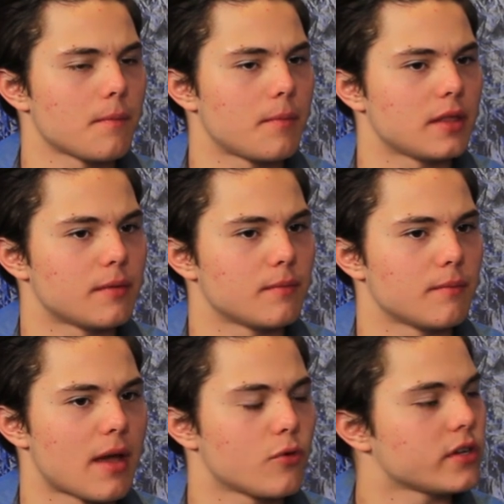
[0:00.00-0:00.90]
but
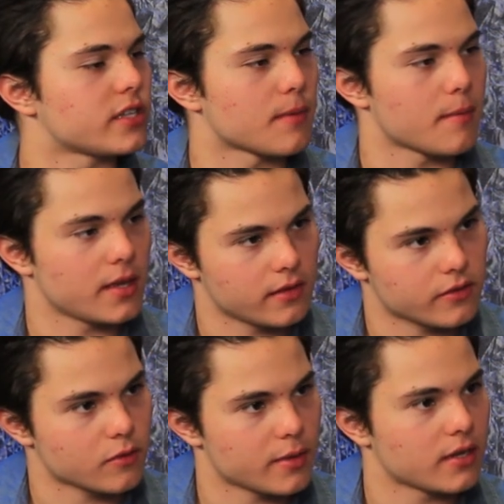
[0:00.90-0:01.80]
my voice is my main
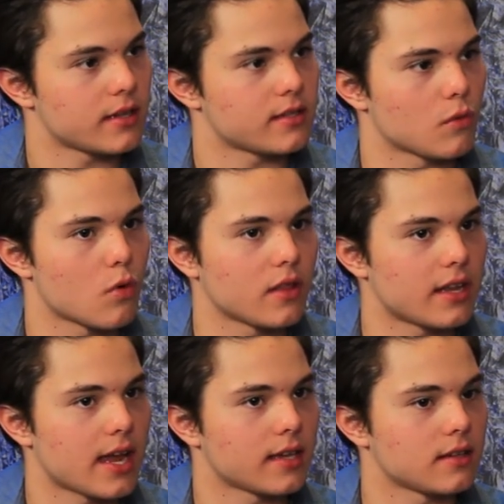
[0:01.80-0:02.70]
instrument. It's the one
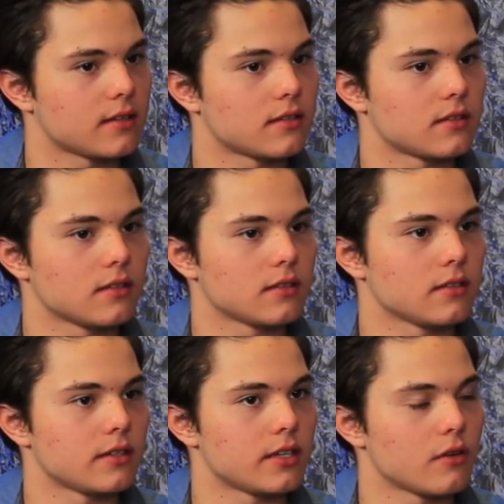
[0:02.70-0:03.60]
that I can,
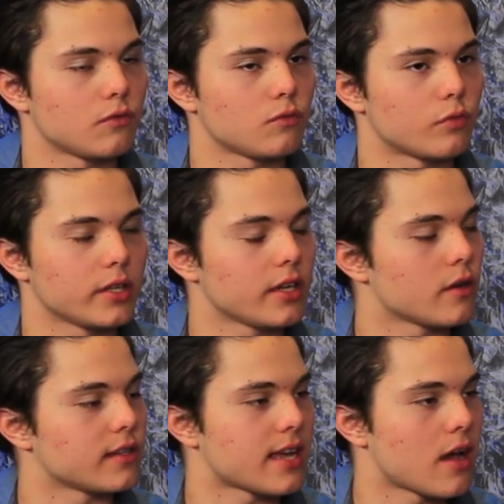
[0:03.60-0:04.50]
really
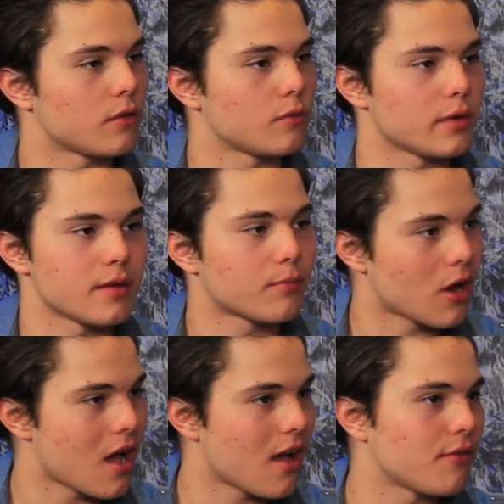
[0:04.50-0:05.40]
go to town with
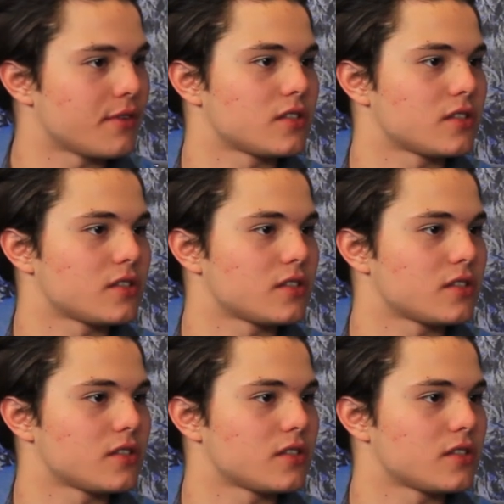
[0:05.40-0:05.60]
improv.